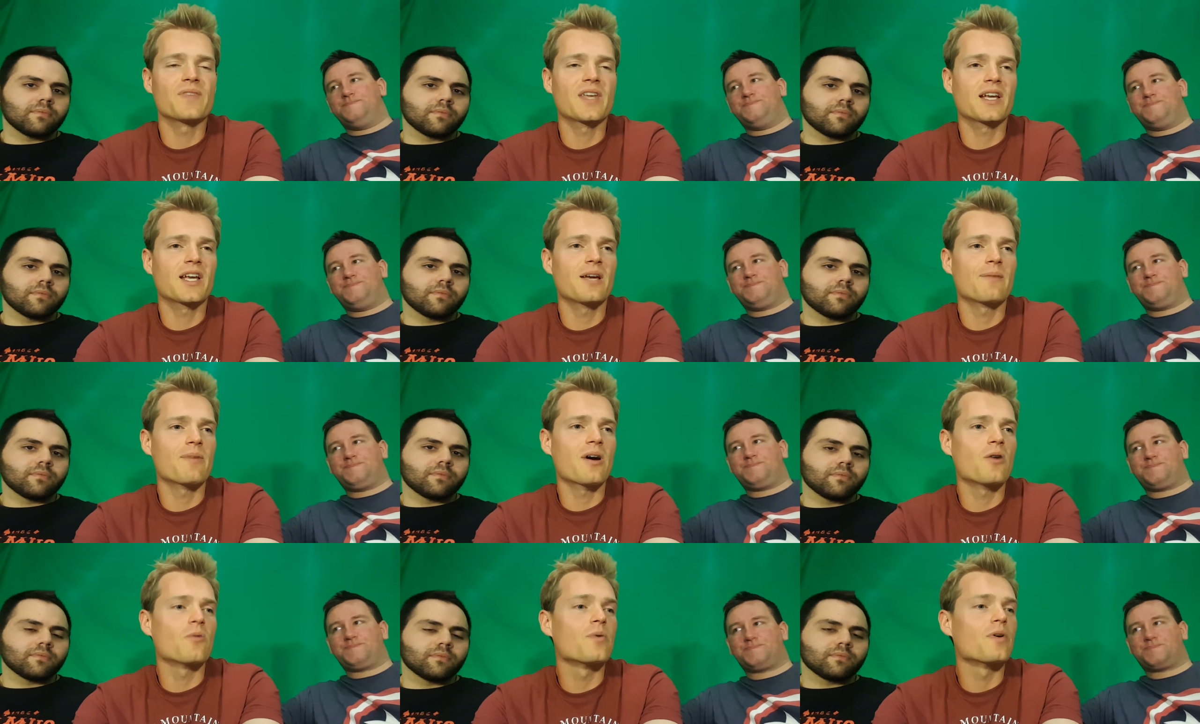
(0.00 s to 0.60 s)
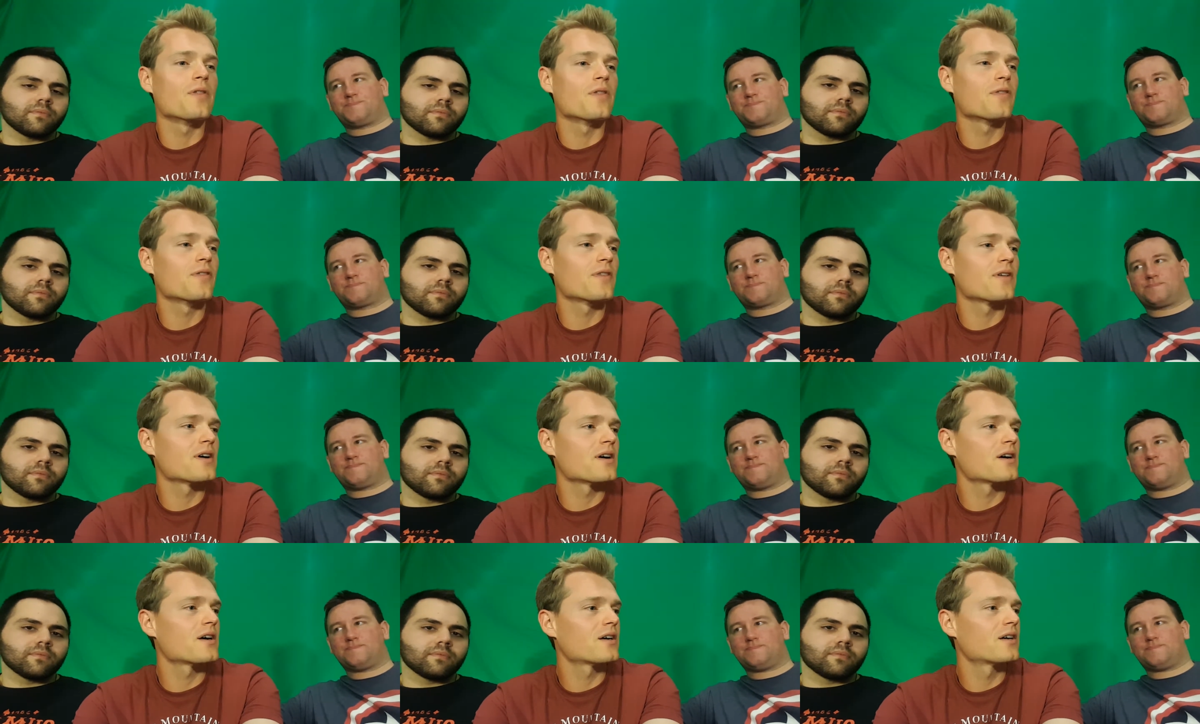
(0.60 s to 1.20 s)
Speaker 1: They came out with
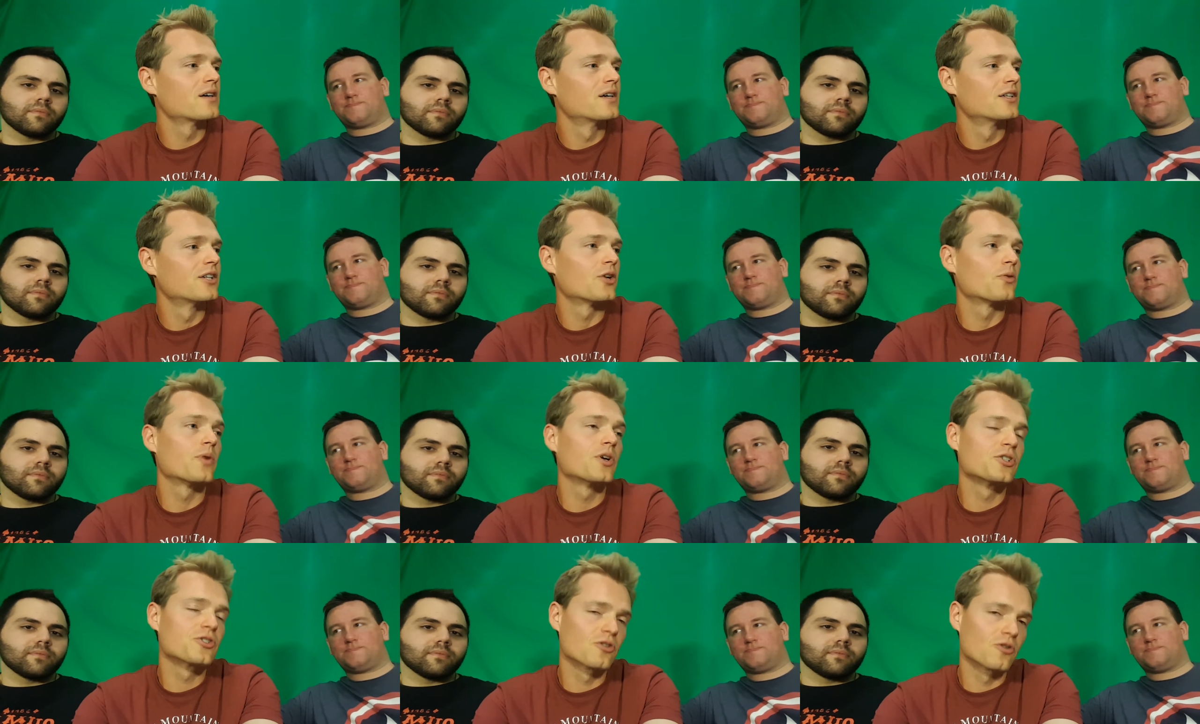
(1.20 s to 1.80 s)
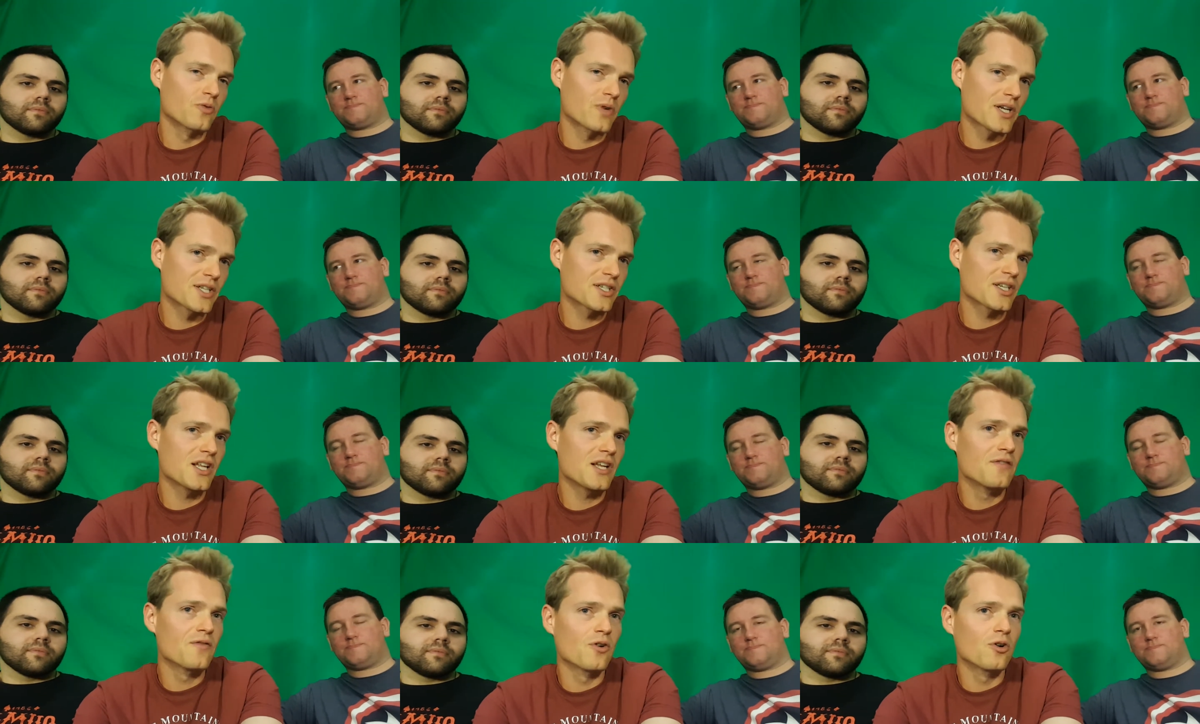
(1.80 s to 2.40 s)
uh, the original
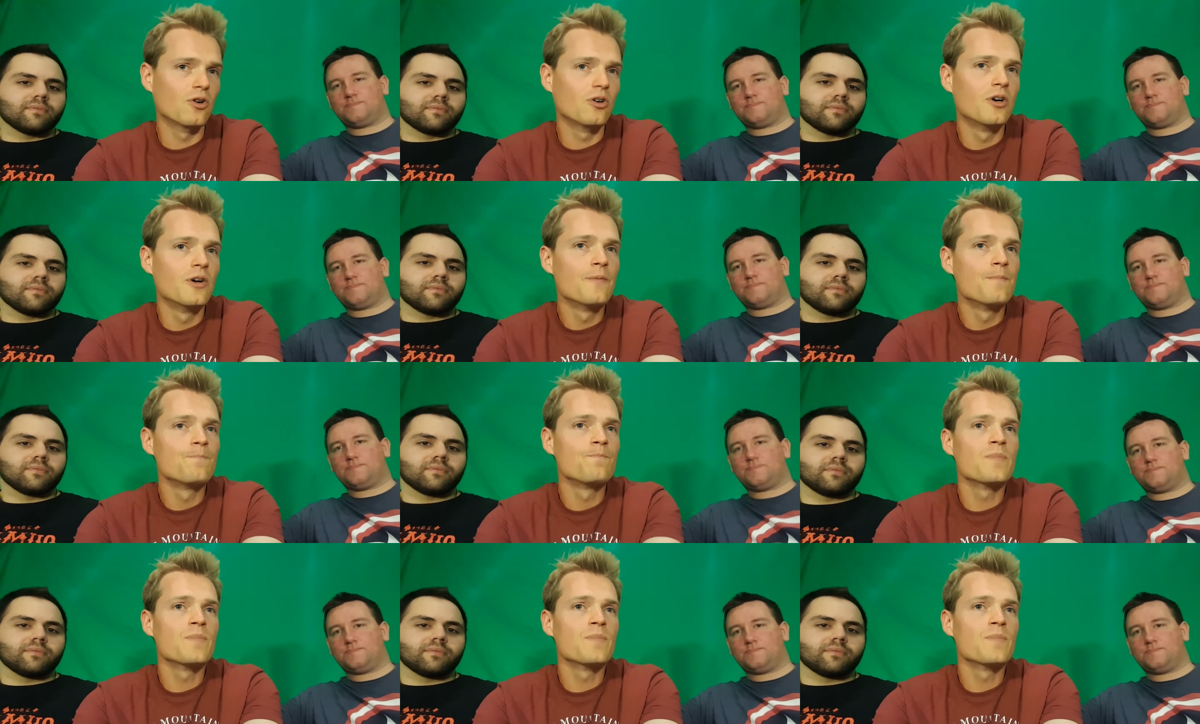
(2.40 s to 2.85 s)
Resident Evil.